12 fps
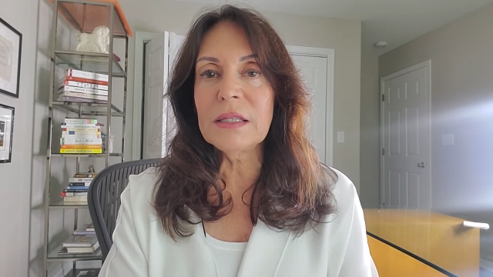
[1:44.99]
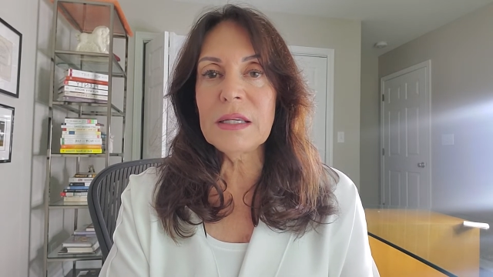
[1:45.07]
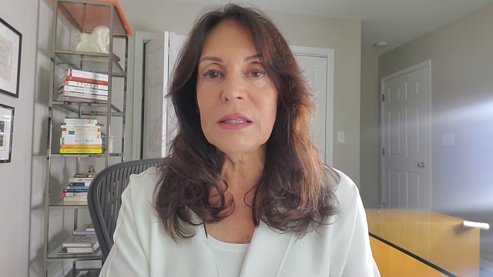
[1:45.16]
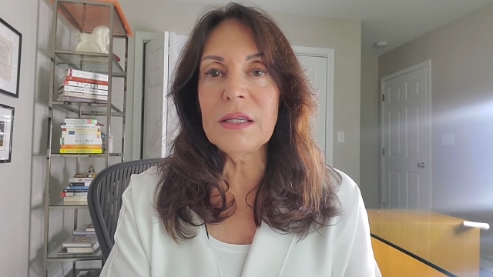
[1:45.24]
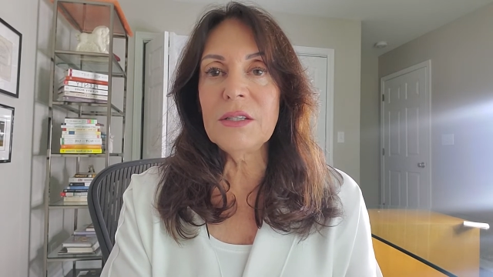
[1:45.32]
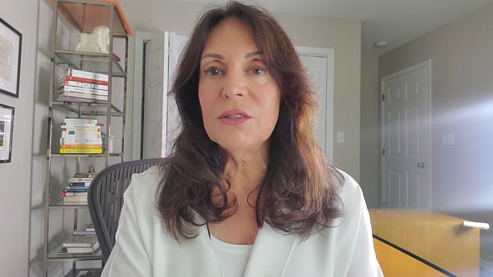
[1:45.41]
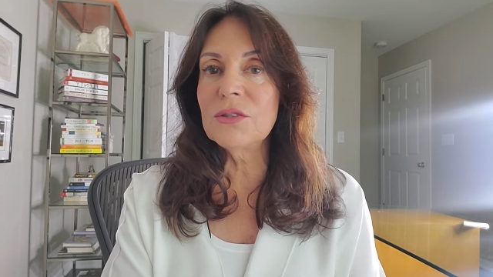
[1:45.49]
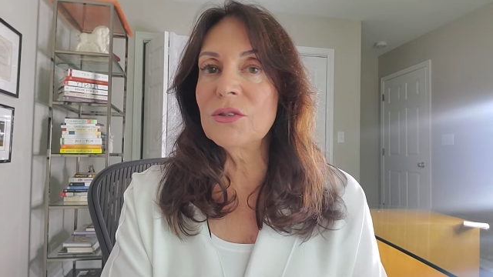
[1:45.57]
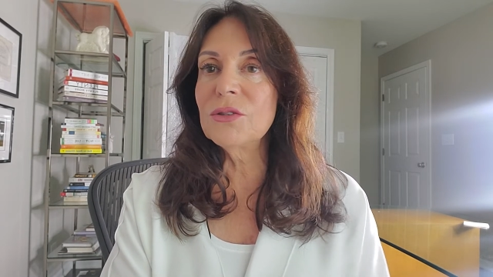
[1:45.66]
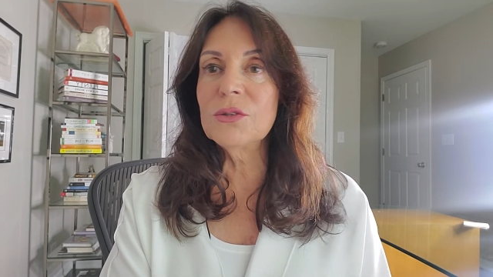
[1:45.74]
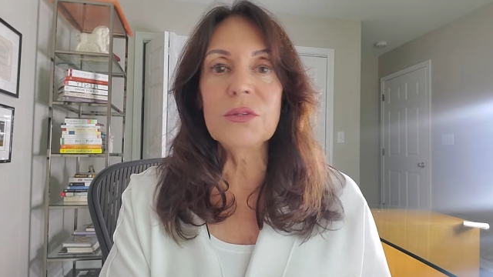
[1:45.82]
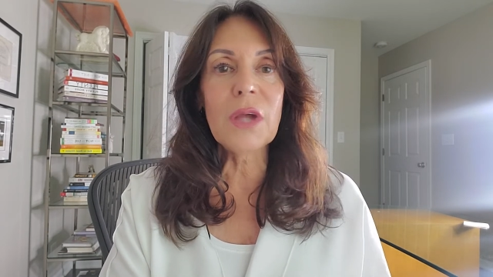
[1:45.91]
and they
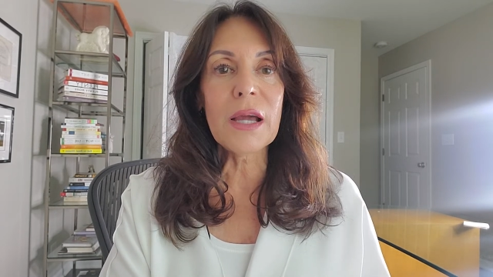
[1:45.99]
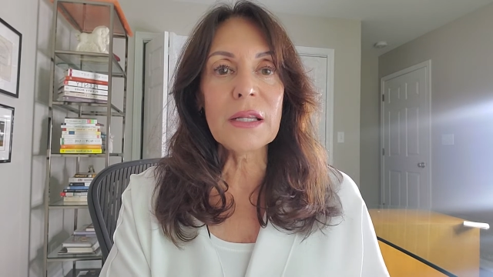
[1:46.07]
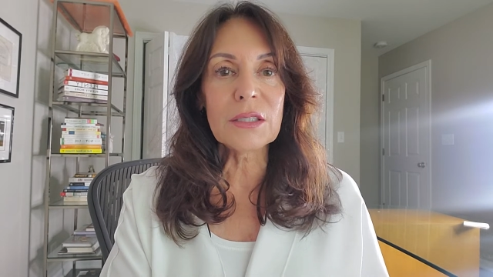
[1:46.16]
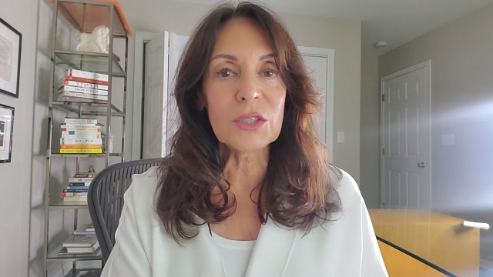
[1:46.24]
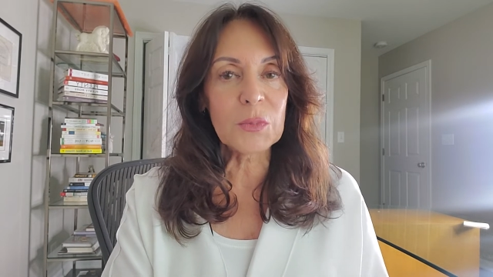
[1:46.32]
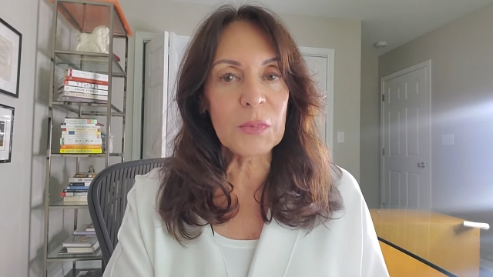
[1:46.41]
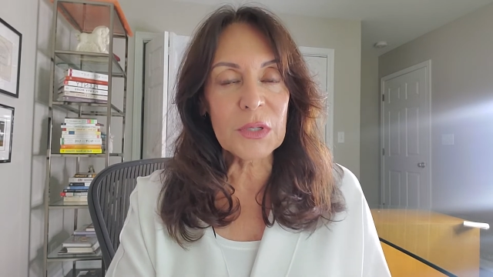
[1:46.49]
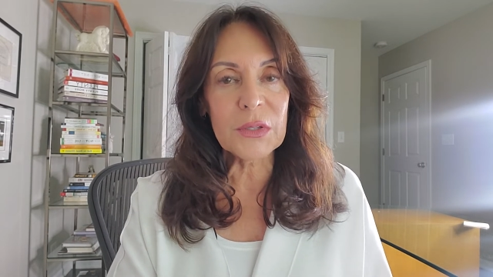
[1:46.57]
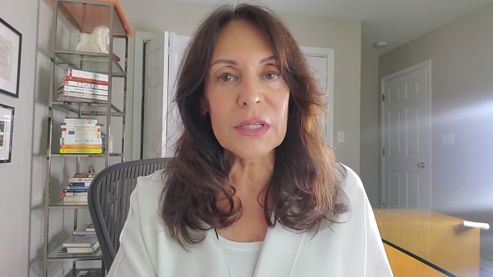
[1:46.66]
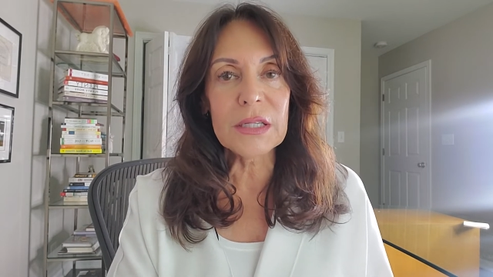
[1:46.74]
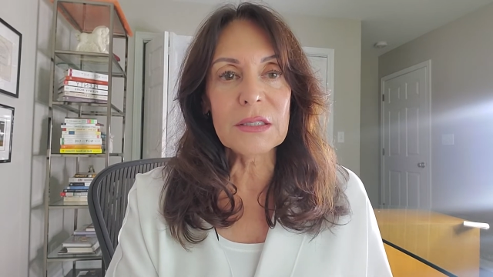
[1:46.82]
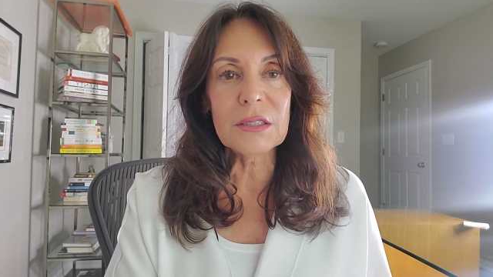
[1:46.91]
do not
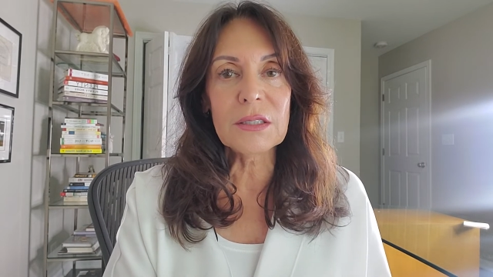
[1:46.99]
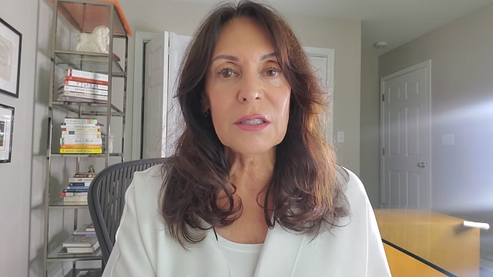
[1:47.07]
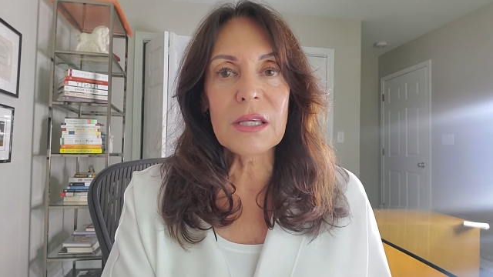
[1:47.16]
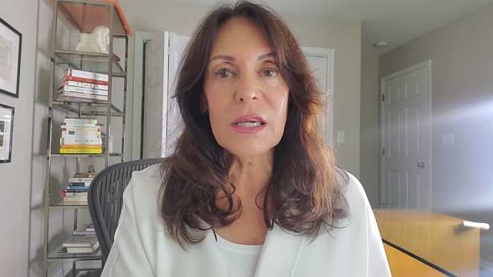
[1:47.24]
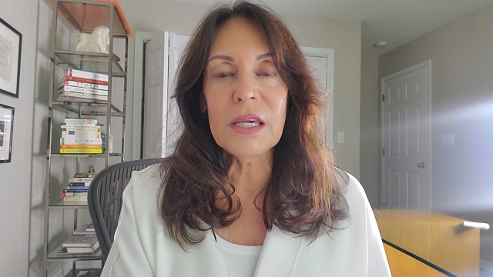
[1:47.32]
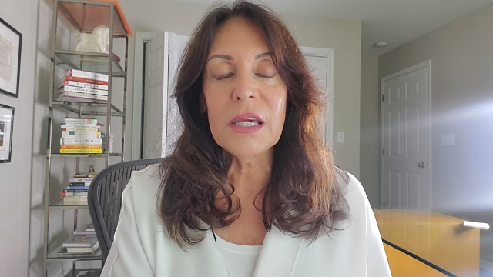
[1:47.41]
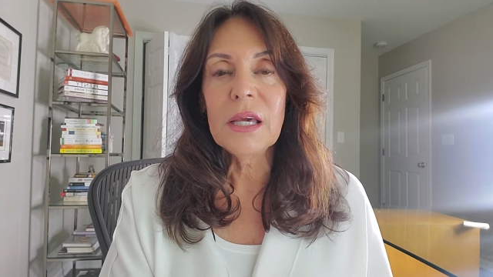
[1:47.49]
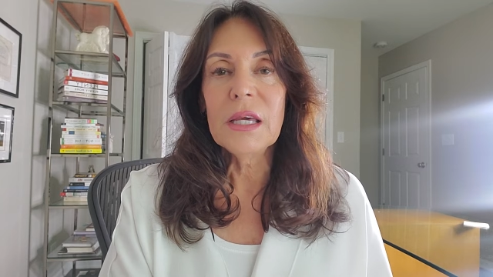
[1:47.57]
experience the